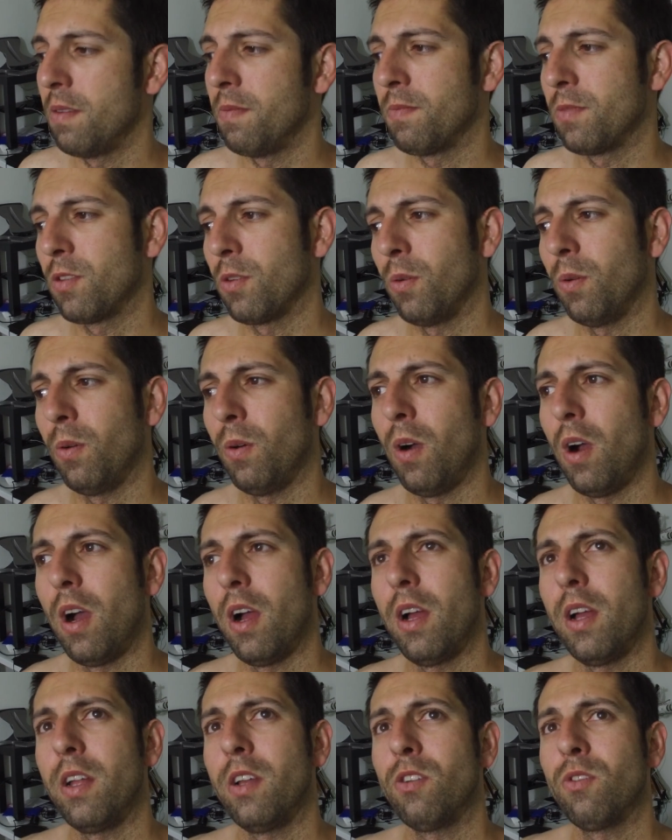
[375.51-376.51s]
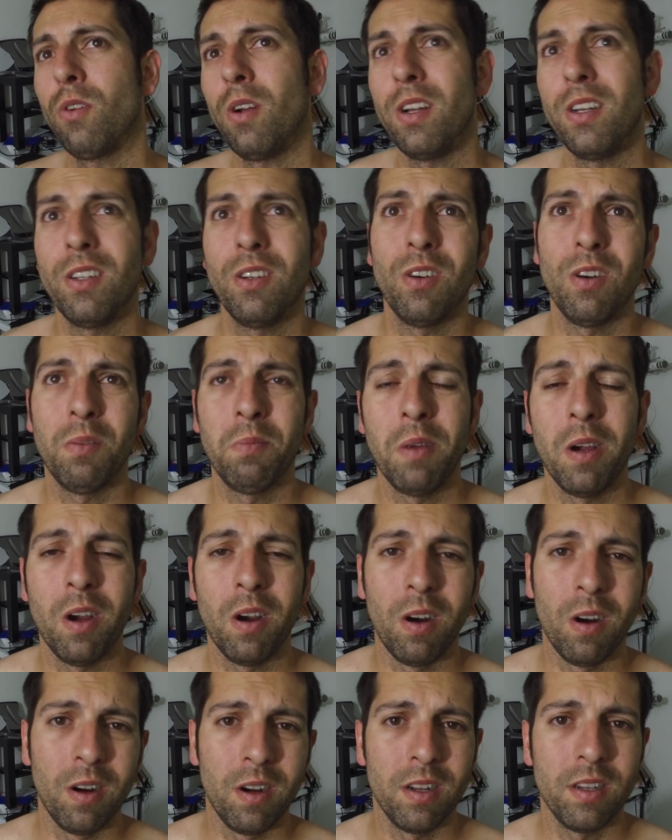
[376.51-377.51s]
So I tried to call my
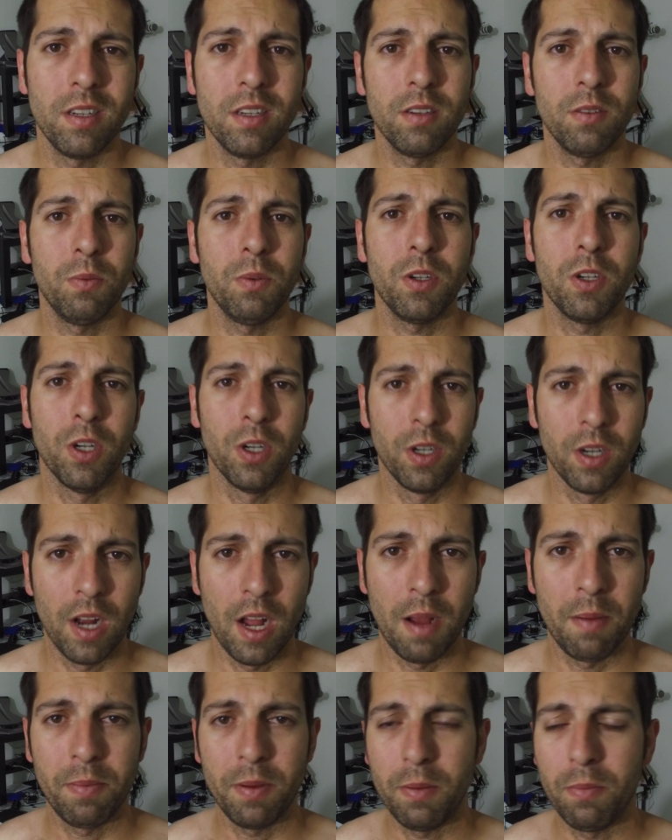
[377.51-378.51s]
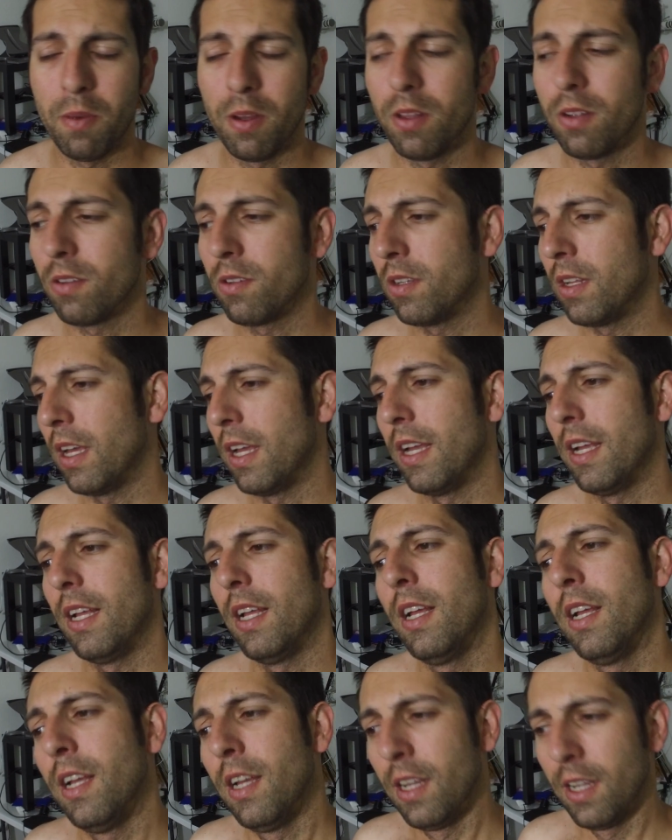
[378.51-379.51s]
aunt to wish her happy Mother's Day.
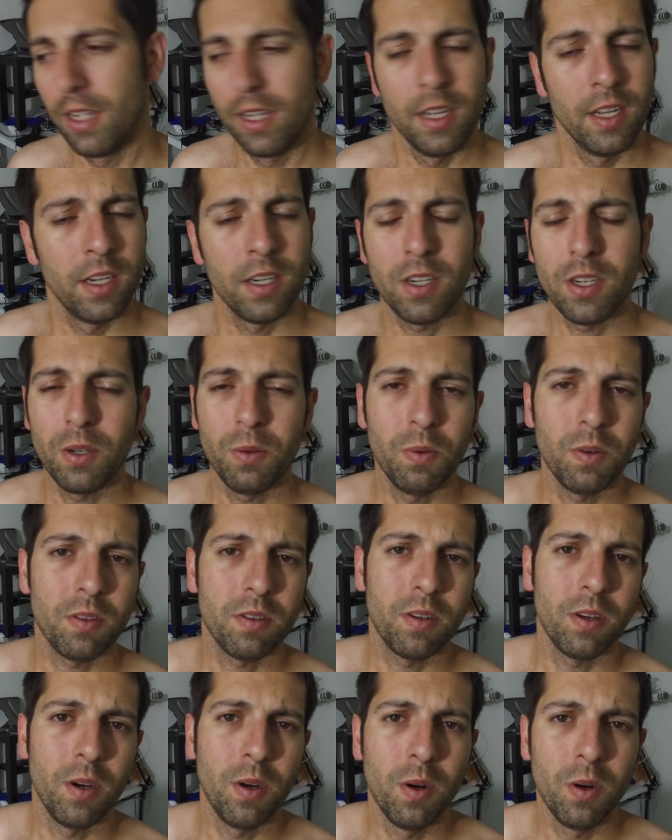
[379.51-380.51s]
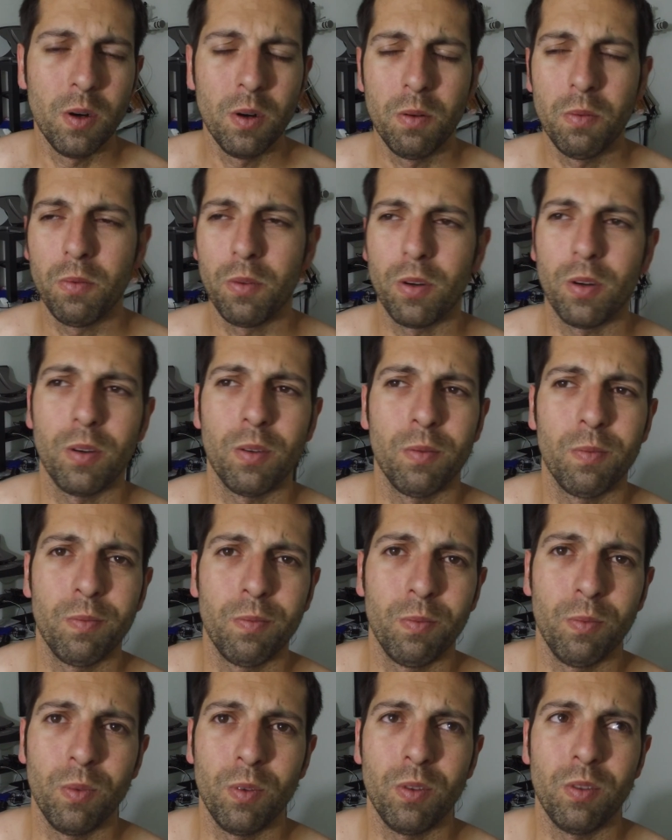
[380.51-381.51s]
She wasn't home, or
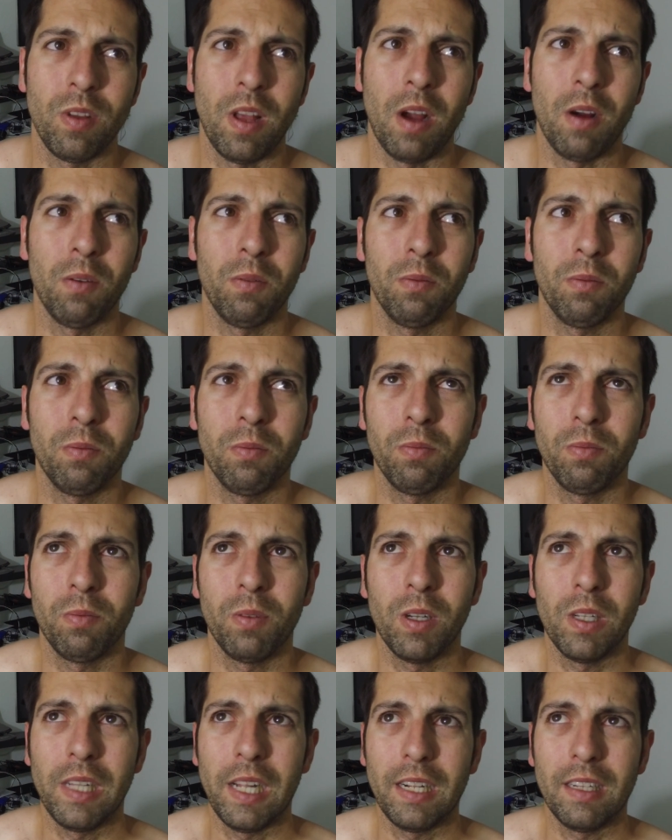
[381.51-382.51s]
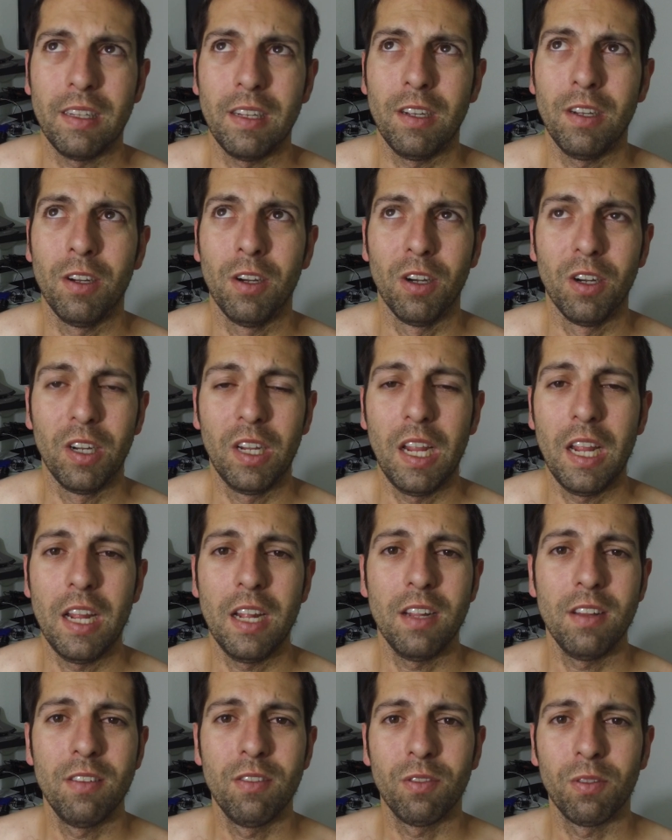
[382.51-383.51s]
was out collecting her
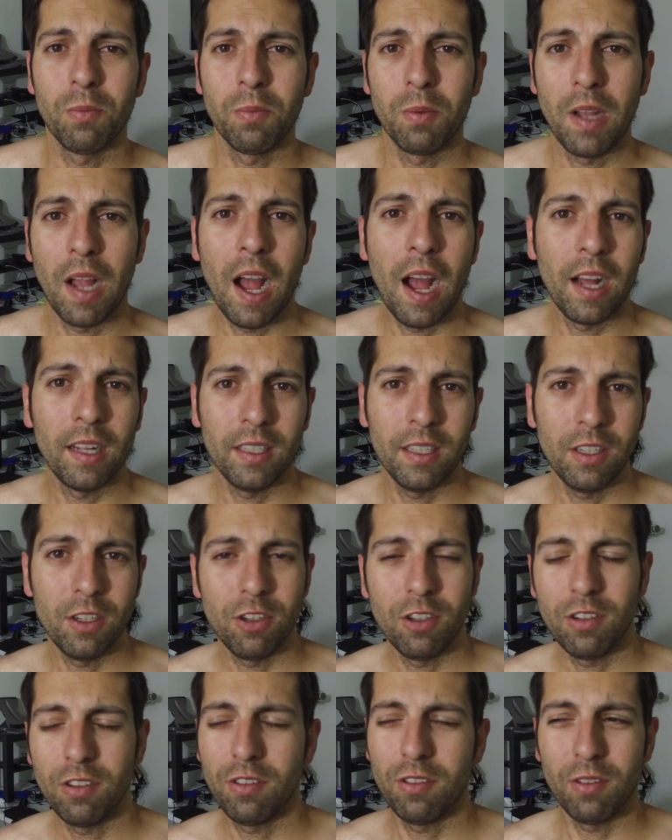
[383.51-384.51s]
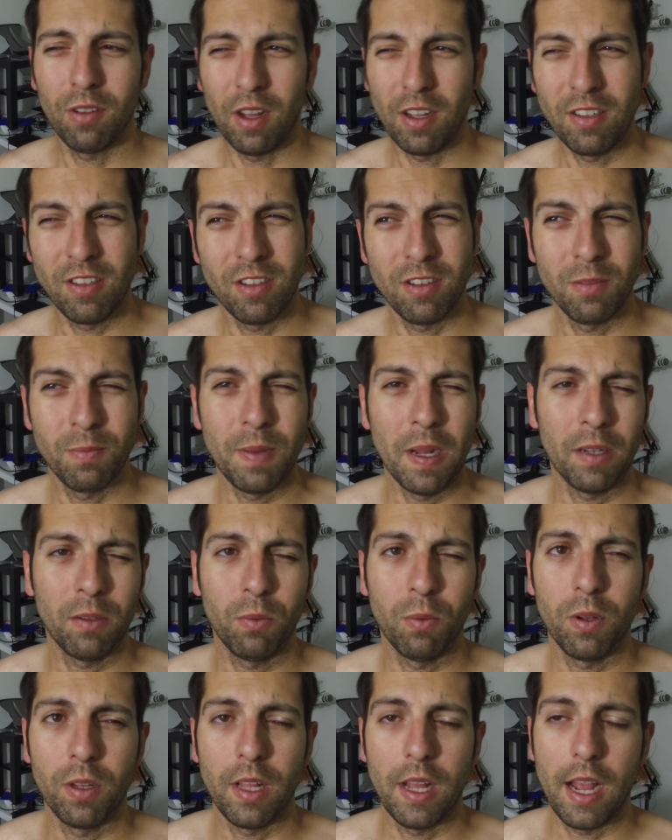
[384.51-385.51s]
kids from college, as I suspect
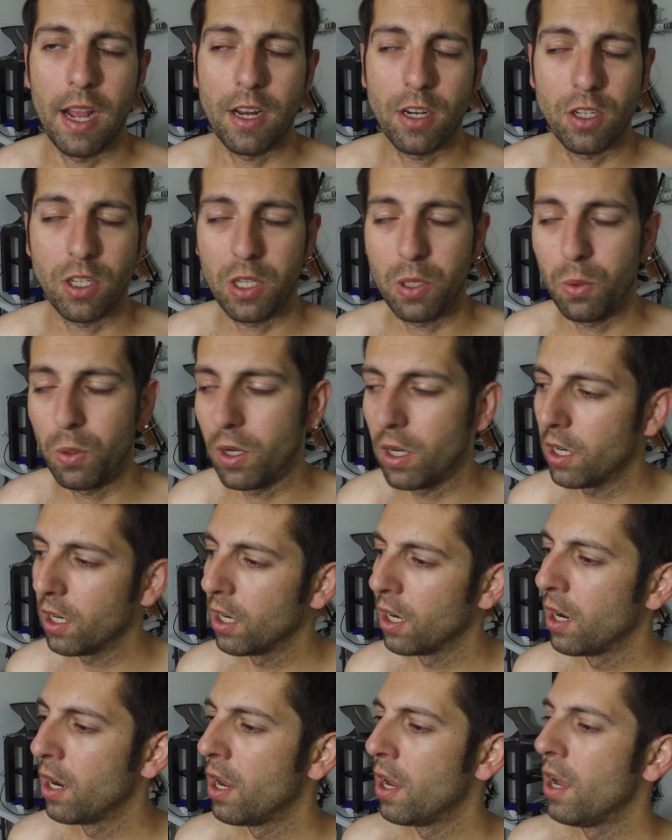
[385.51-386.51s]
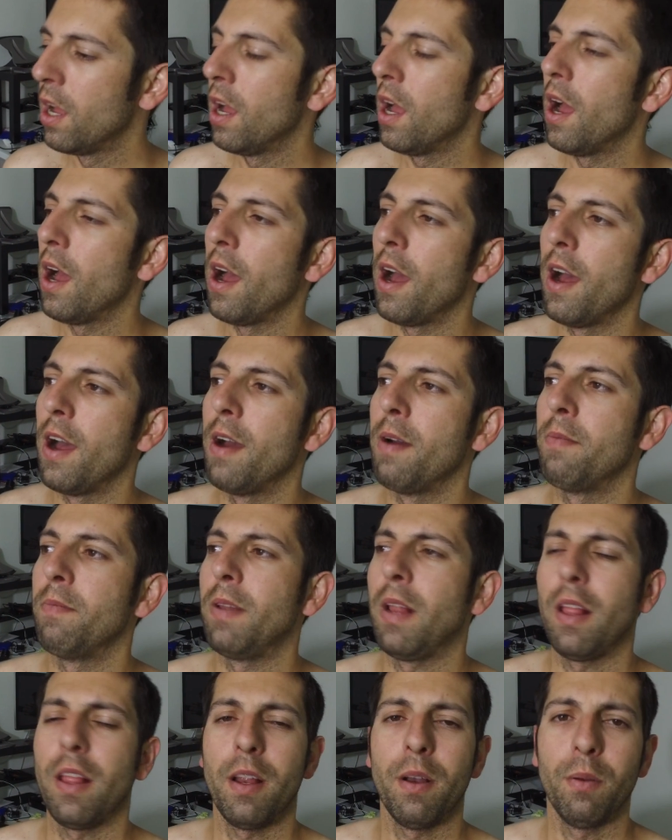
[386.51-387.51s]
where they actually were, now
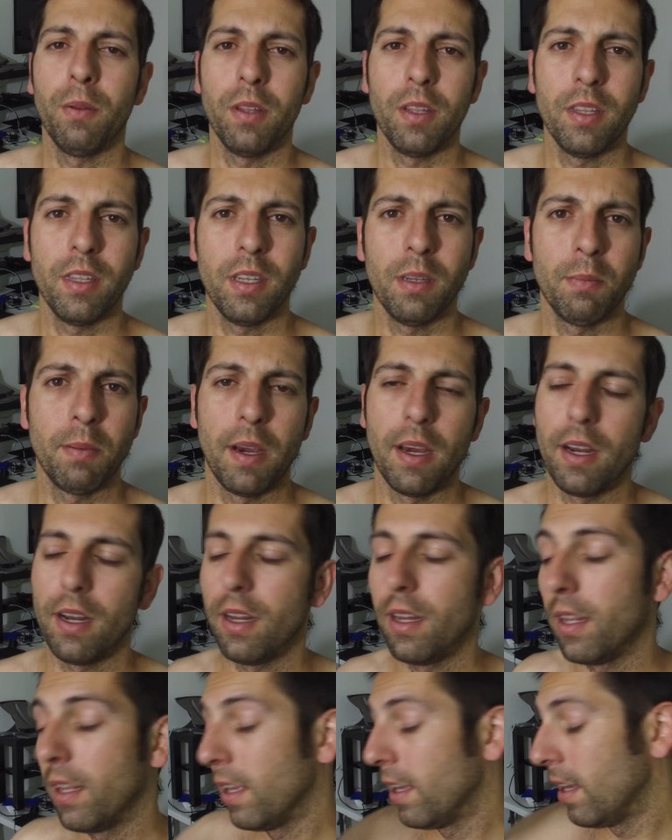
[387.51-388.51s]
that I really think about it.